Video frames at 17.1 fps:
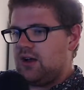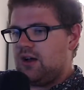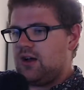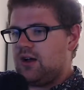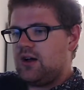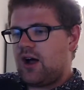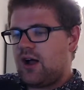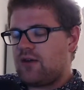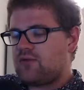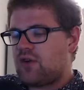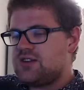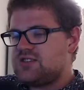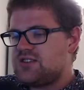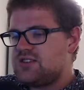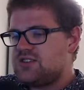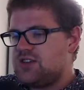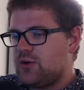I'm
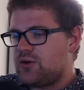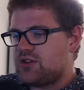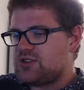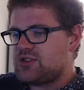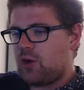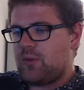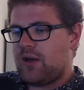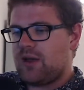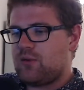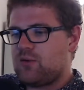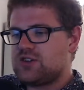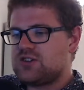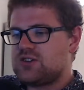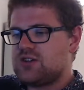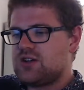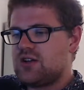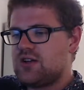writing to you on a topic
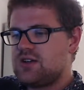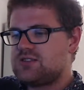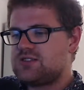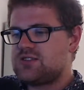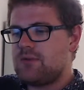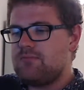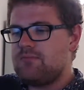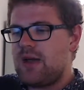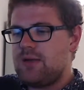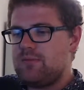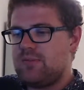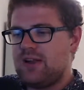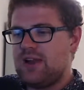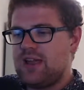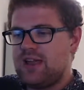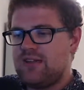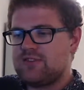which some may
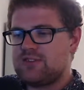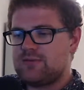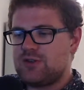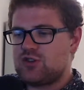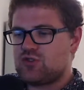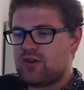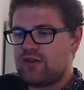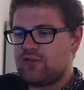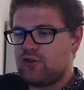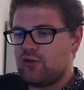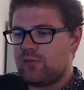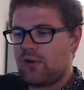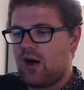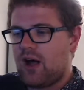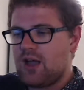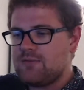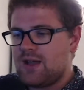believe to be trivial, but
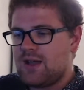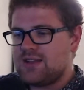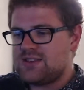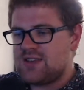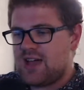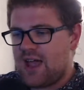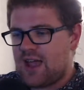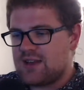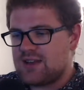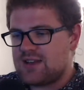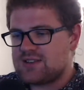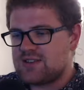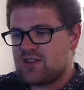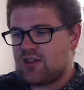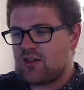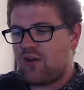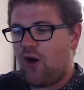I maintain is of
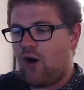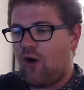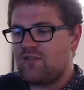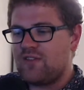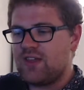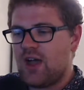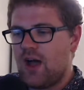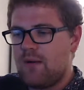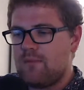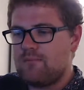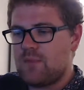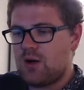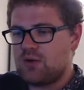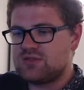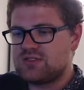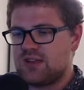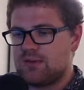the
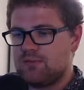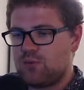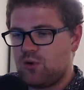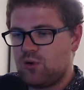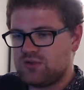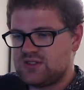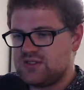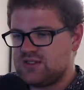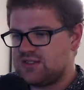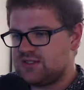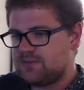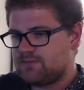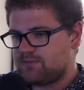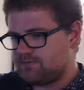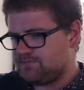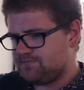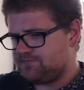utmost importance.
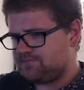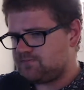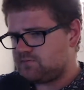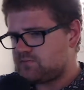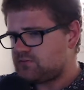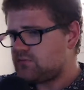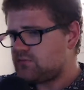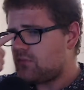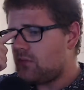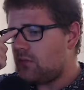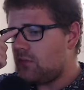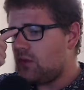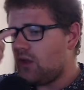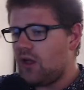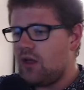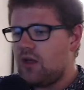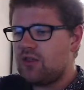
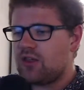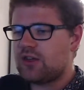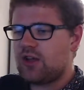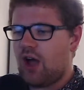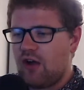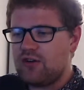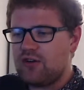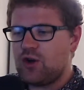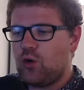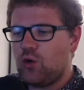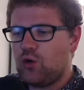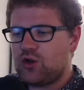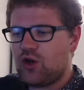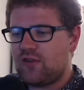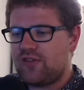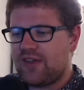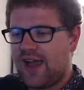The current order
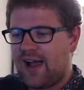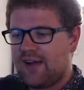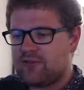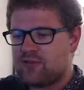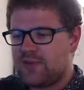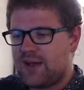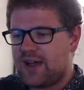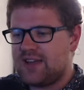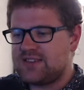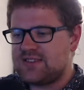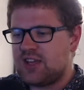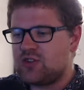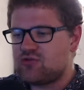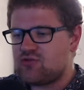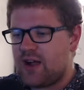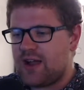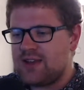of the alphabet is
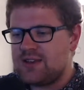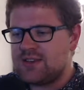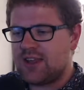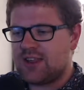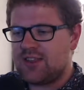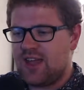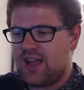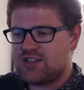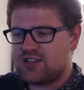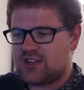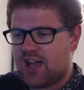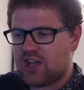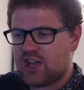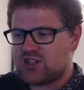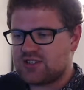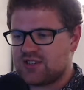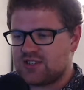ingrained in the
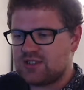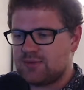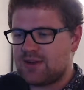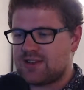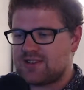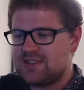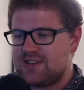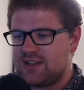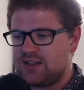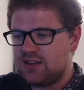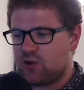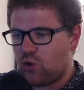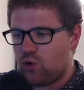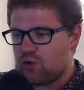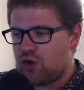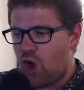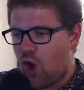education system and has little or
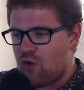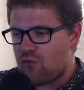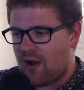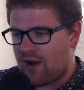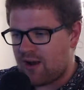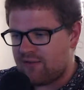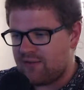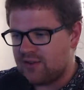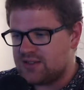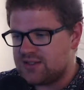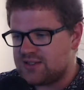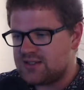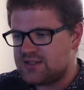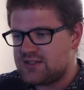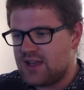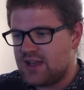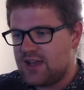no relevance
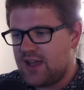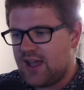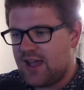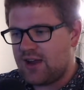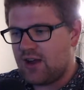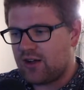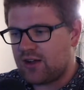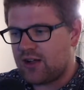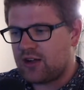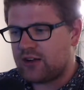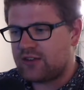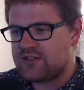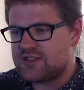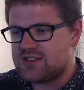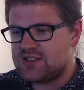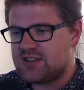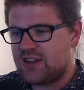in our current
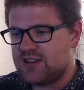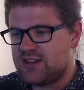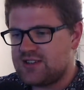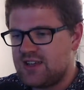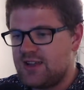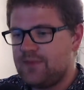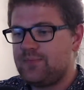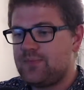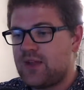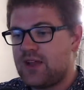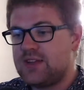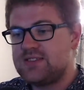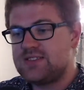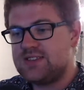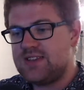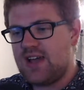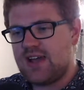society.
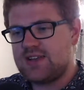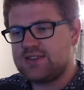Instead,